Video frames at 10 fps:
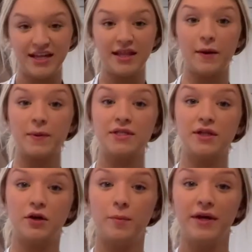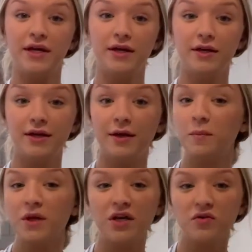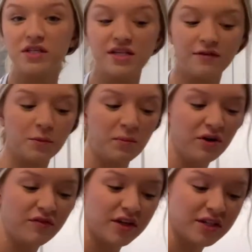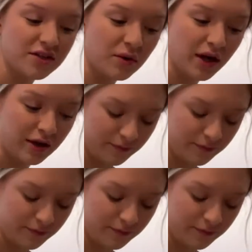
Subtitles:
That one's a little bit, but you know, it doesn't have to be perfect. It's okay.